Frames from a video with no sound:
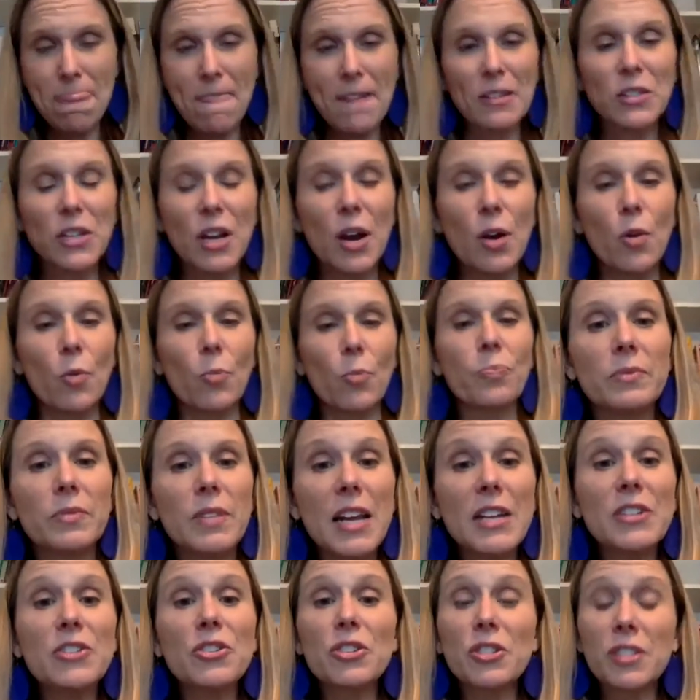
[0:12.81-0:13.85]
So
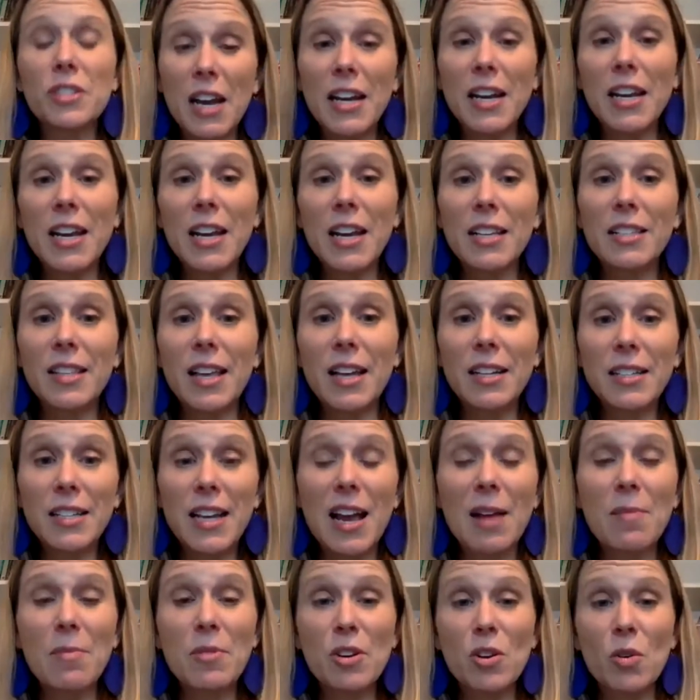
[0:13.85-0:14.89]
nature study is that
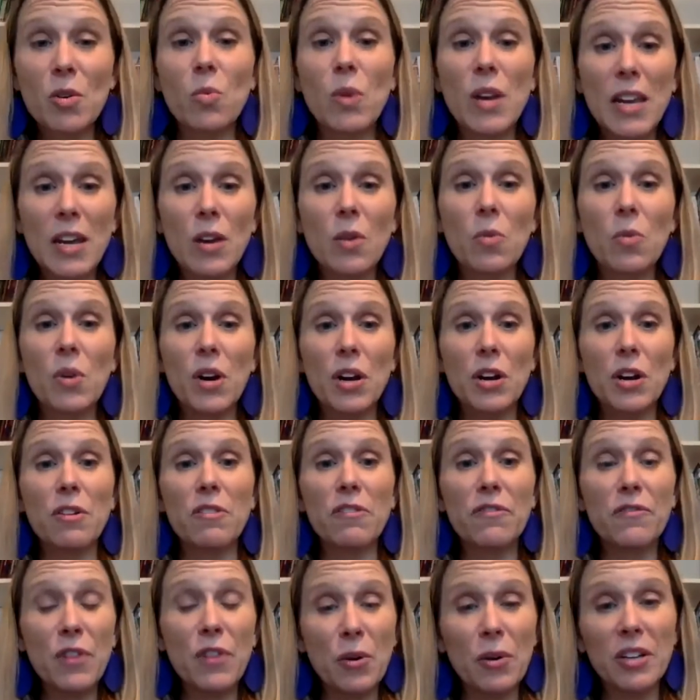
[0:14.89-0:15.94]
time in your week where you're
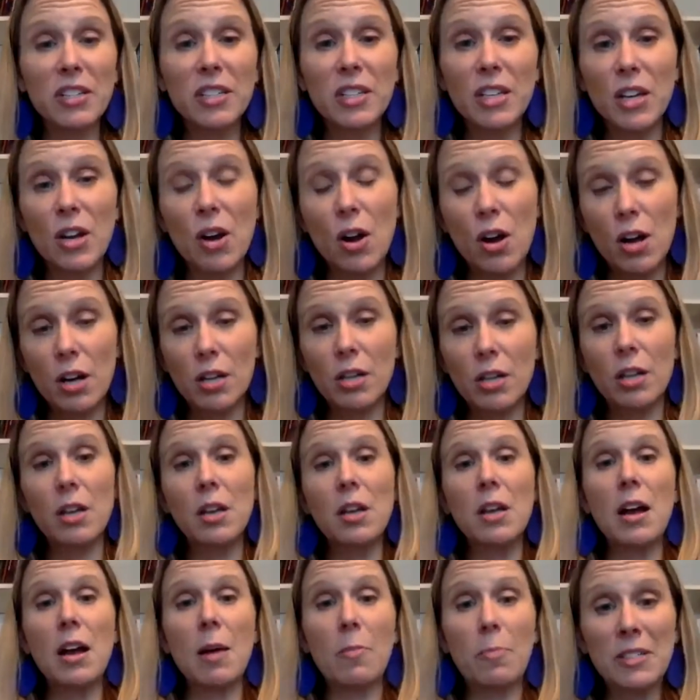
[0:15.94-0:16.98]
focusing on
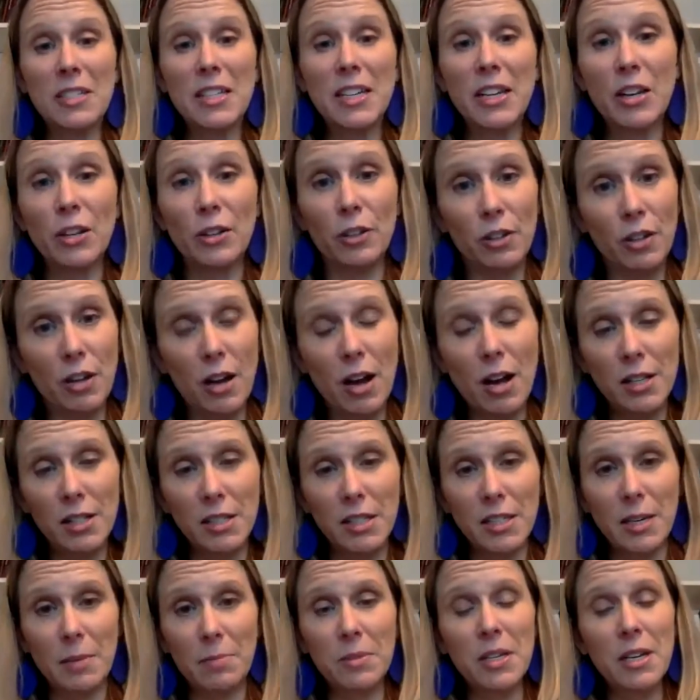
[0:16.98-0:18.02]
a particular
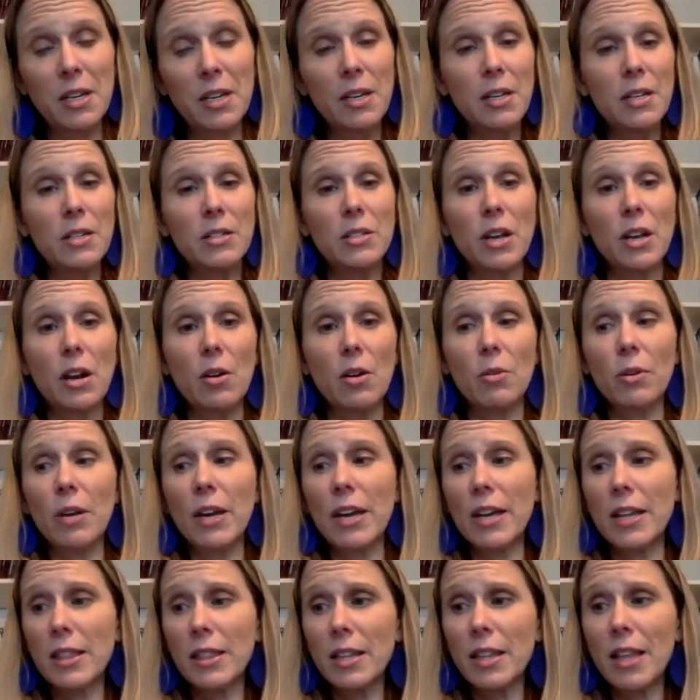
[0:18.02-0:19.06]
concept. So
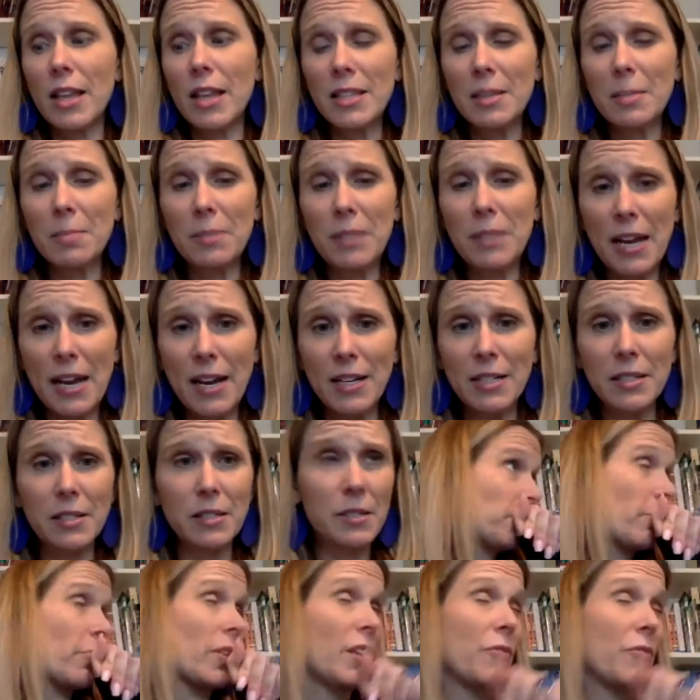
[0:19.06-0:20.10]
in the lesson
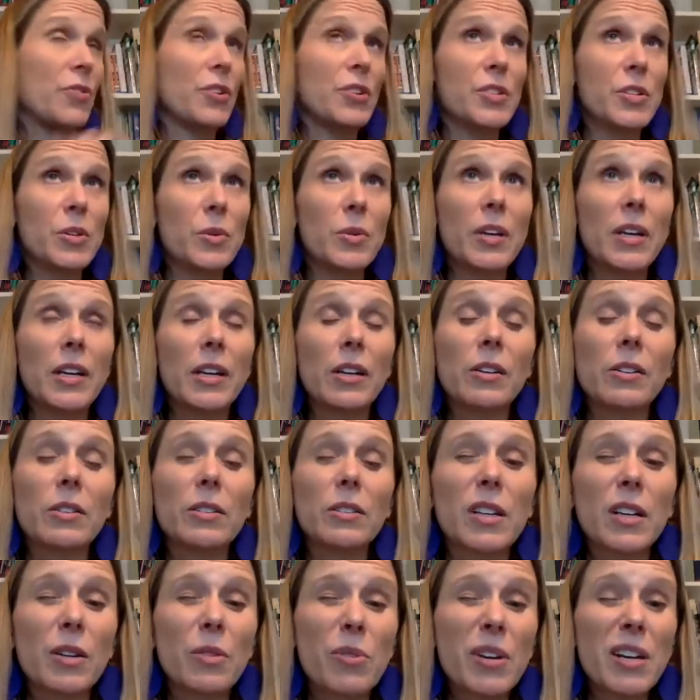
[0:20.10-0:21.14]
plans, if you're doing
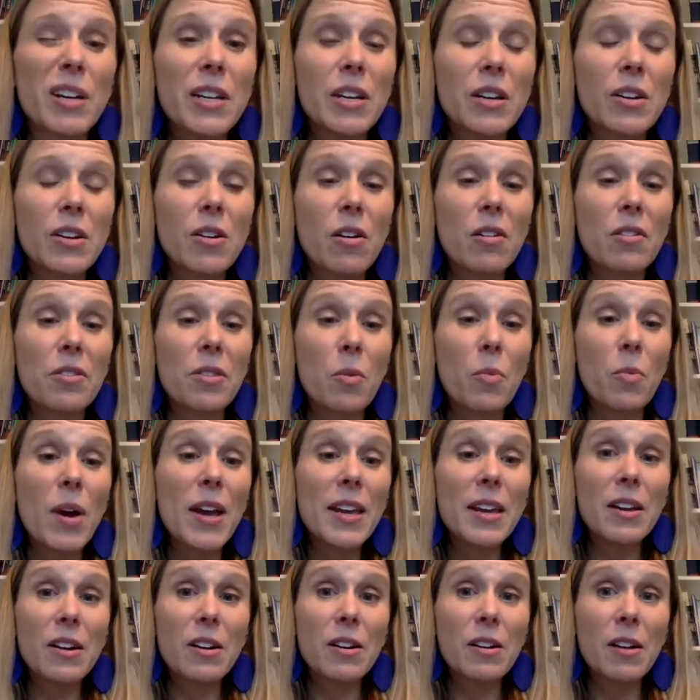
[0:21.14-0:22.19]
the green year or the
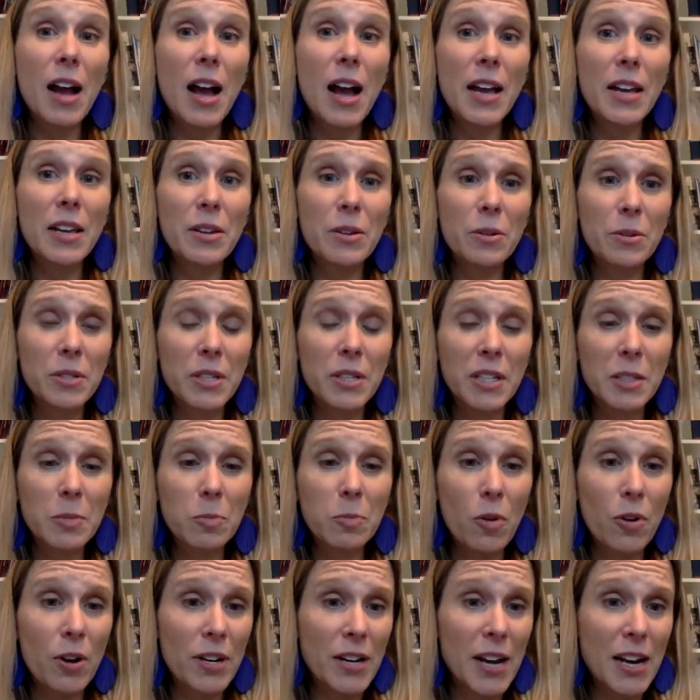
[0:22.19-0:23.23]
white year, I use
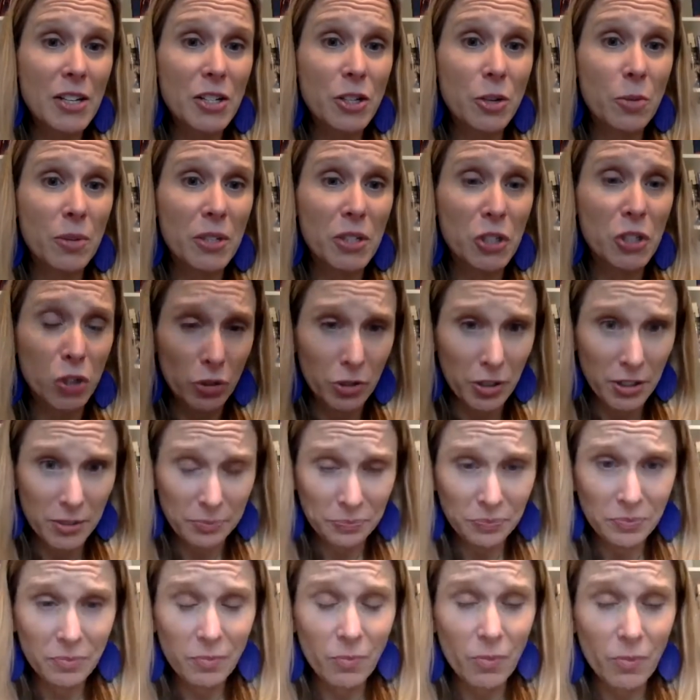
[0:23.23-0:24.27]
exploring nature with children.
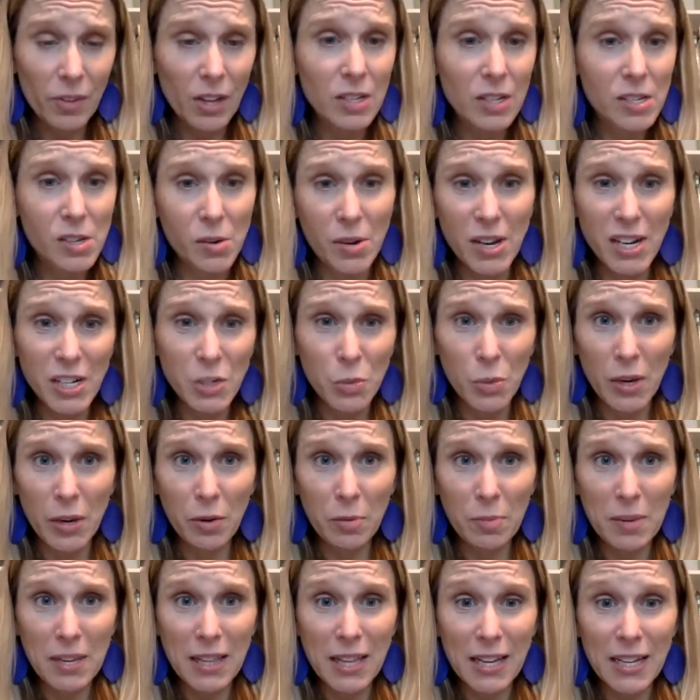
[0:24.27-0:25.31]
So each week
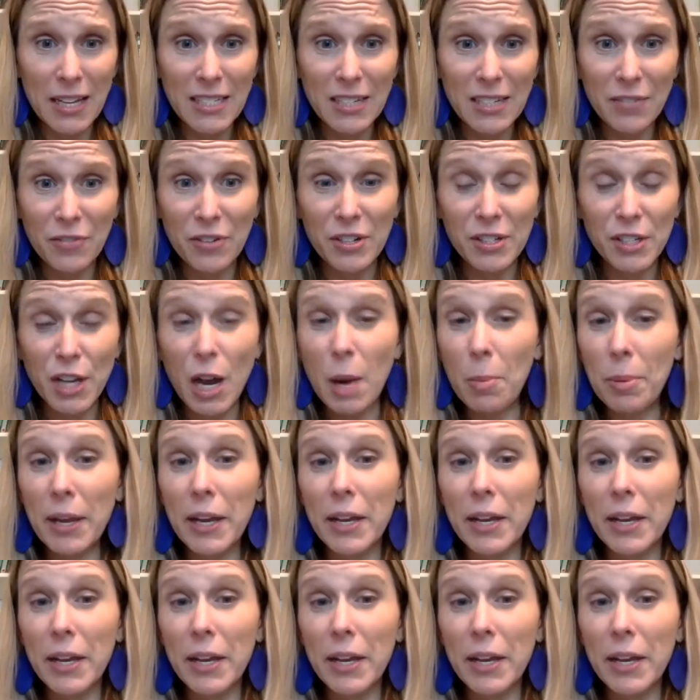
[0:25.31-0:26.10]
would be like a different topic.